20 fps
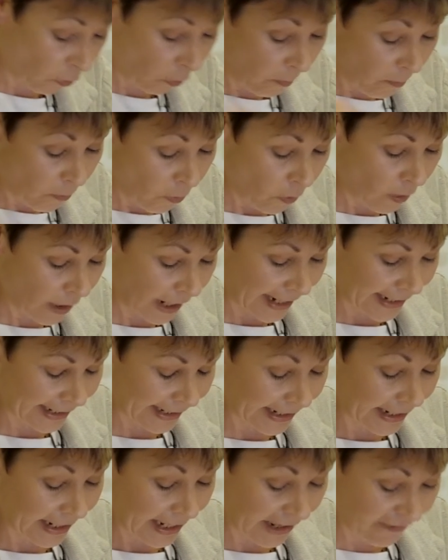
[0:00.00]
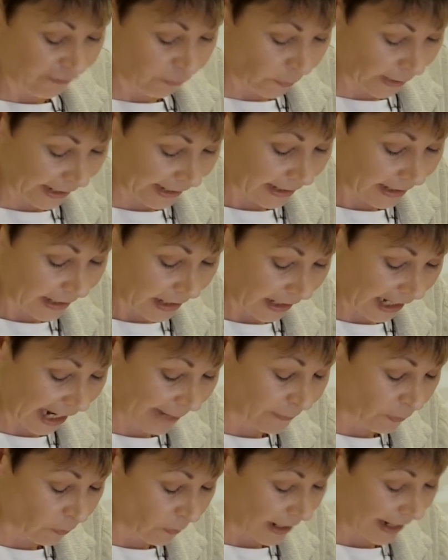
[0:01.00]
or more likely if we
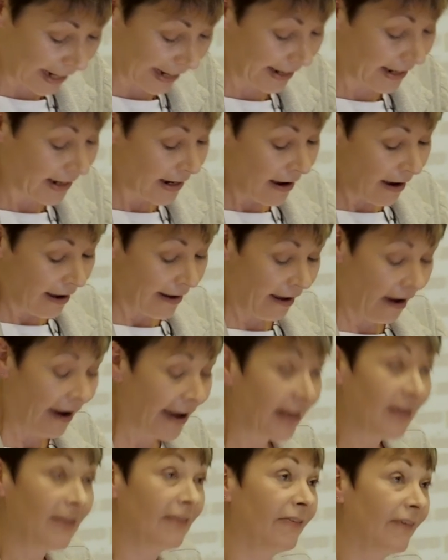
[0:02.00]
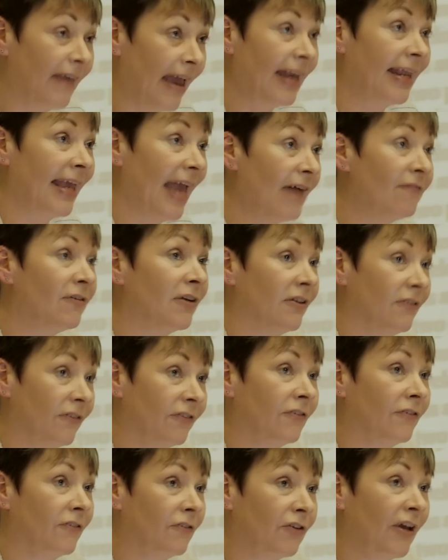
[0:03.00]
come away. And I don't see any evidence
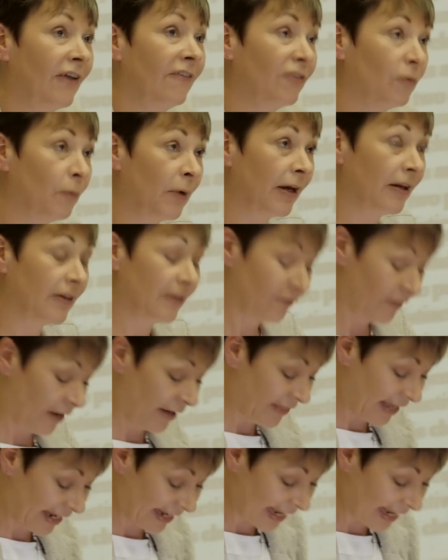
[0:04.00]
to suggest that we're going to find that